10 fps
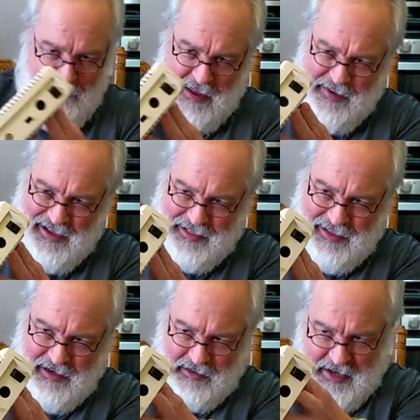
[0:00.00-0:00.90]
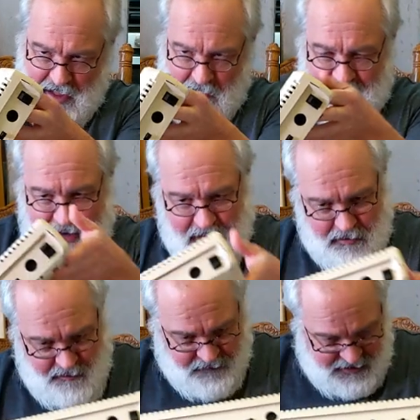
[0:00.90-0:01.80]
Maybe a little yellowing. I
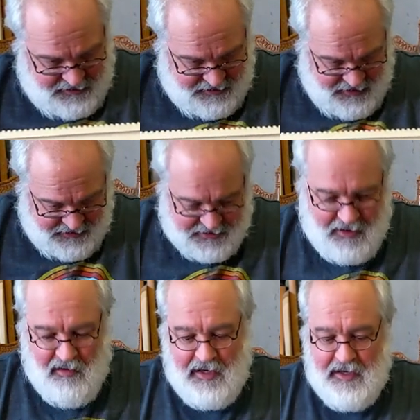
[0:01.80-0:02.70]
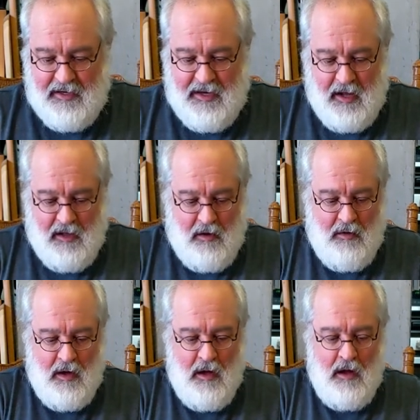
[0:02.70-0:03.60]
don't know if these necessarily yellow.